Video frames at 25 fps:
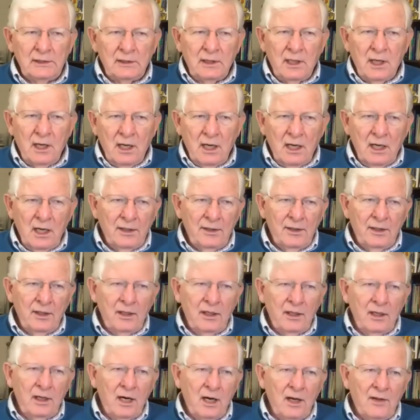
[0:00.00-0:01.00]

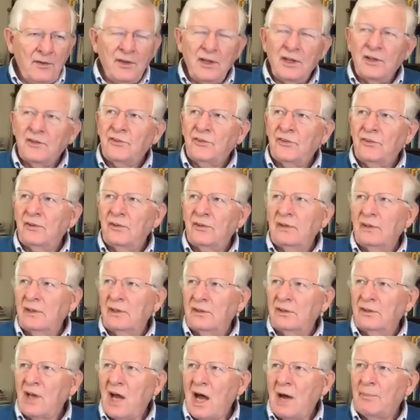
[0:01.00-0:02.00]
on this
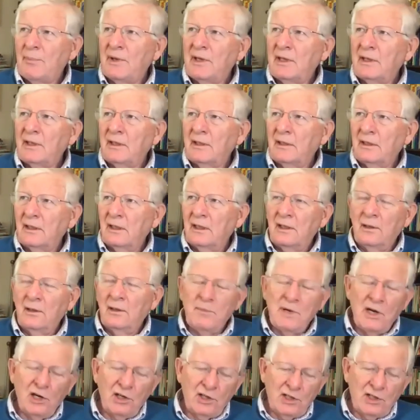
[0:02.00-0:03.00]
topic,
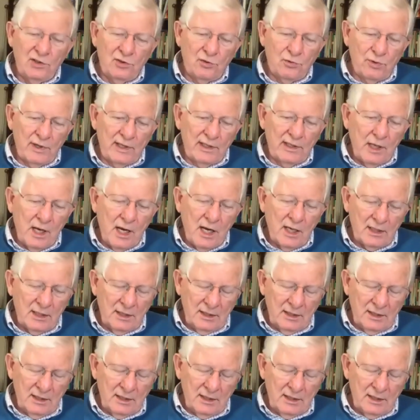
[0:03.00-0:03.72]
American Gridlock,